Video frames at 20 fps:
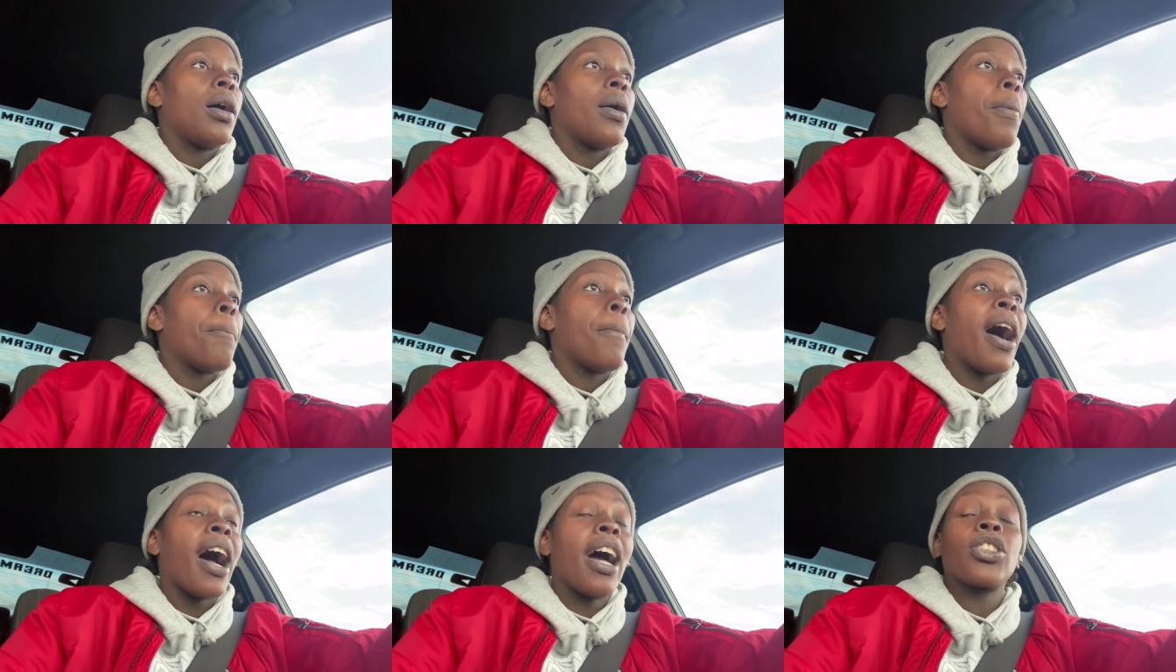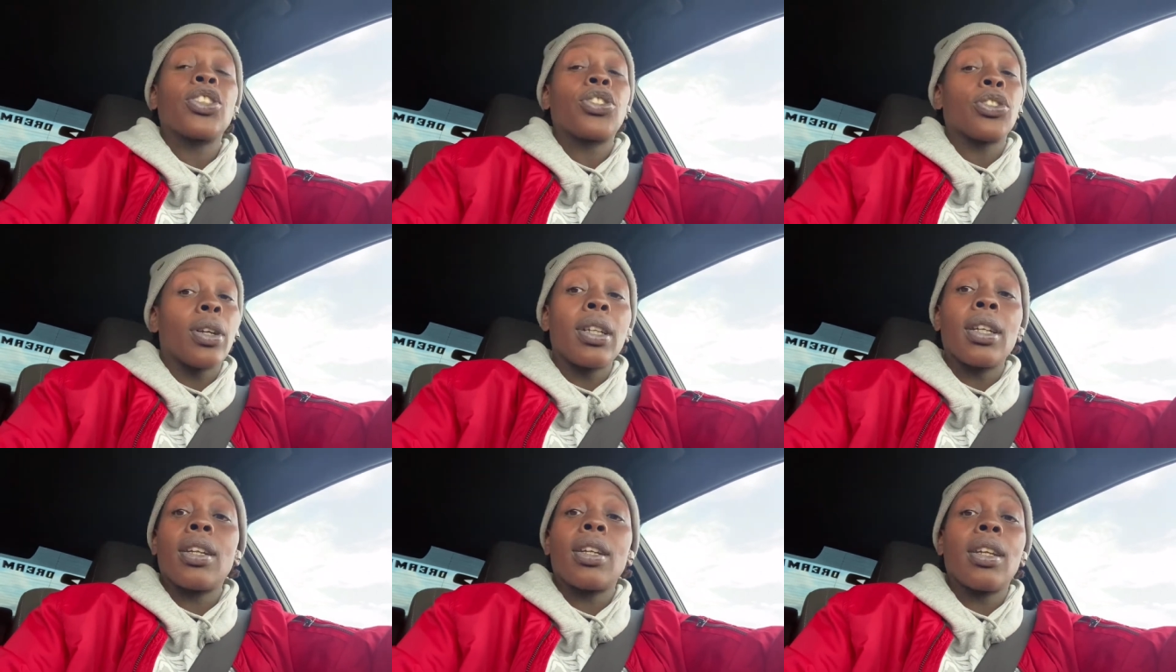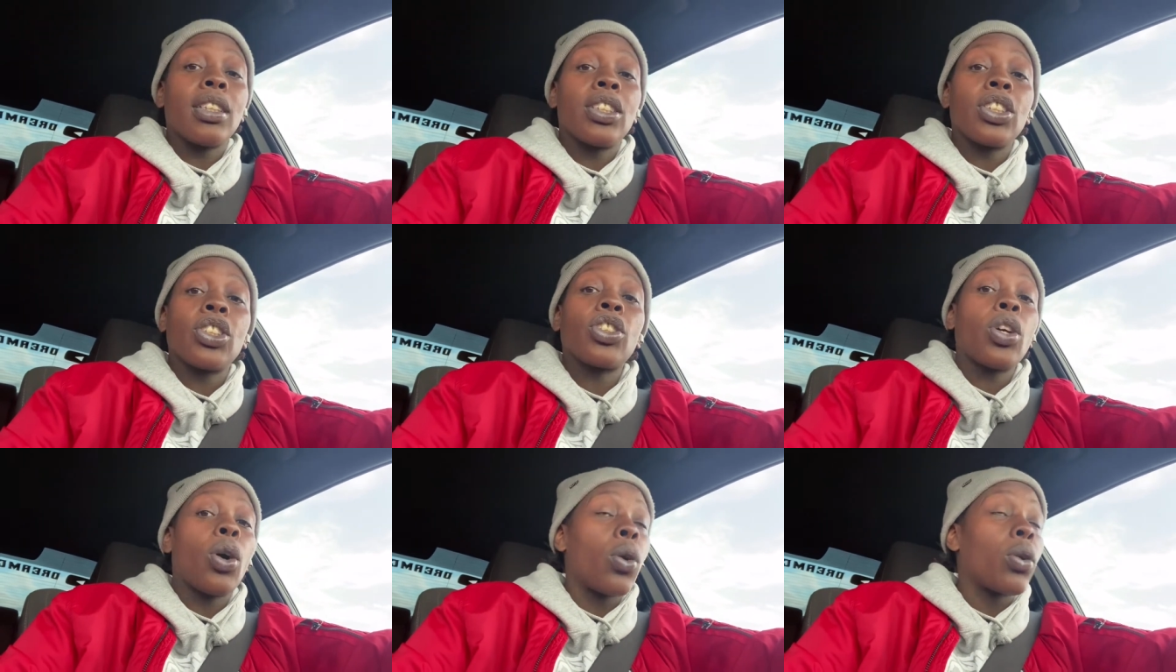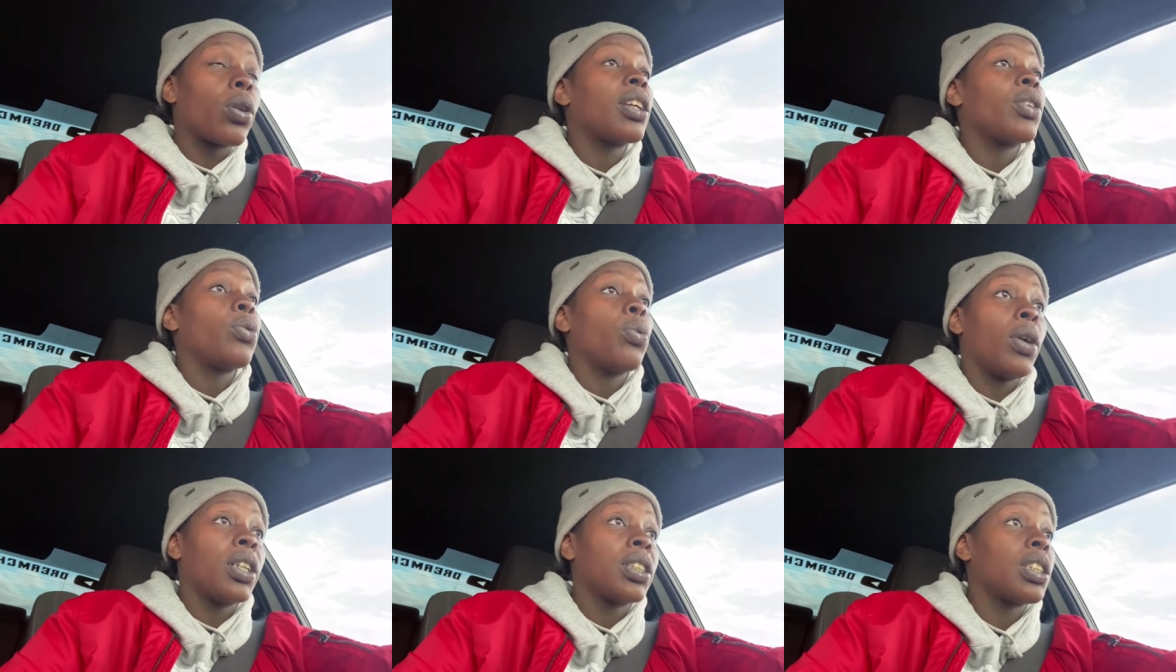my adrenaline is totally
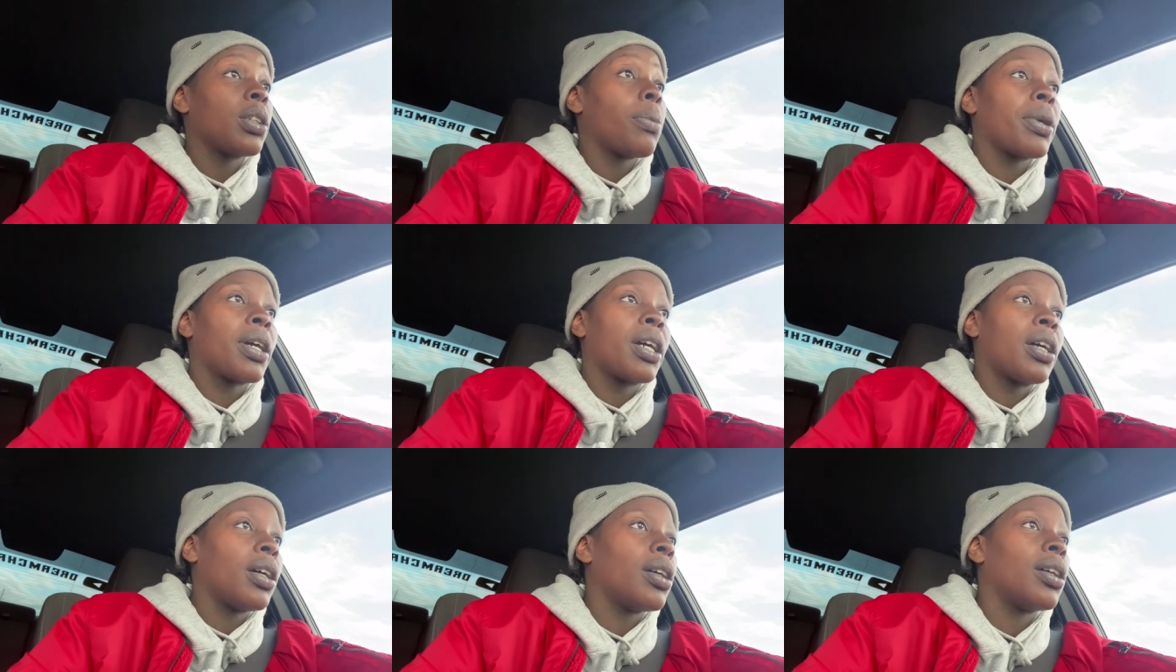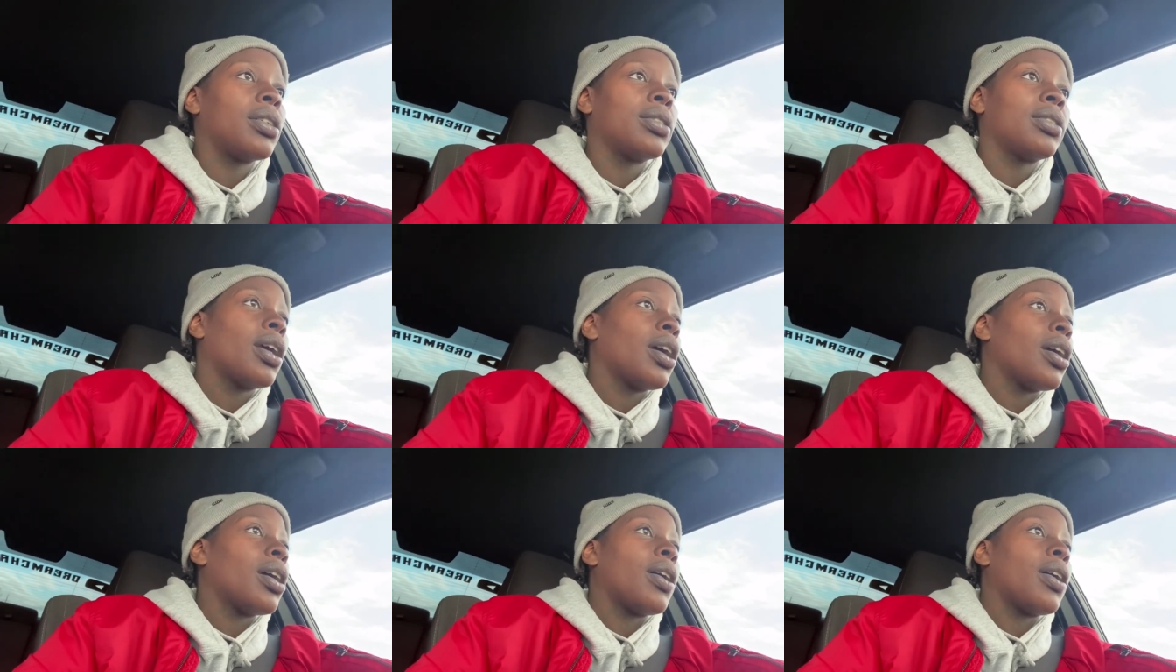rushing because